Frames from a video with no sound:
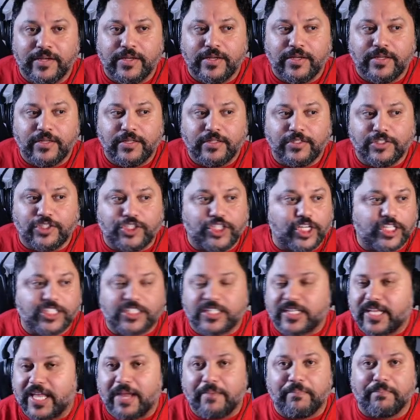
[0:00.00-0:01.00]
just to
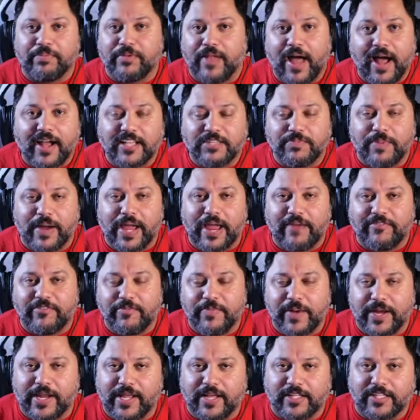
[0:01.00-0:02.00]
get blocked by
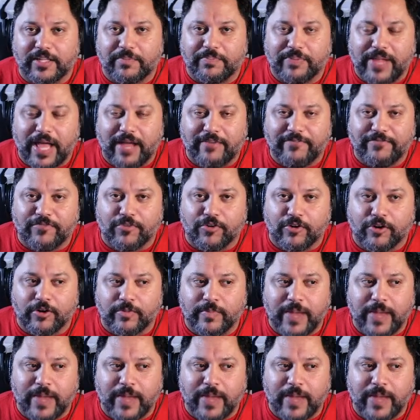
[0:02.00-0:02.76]
everybody on the platform,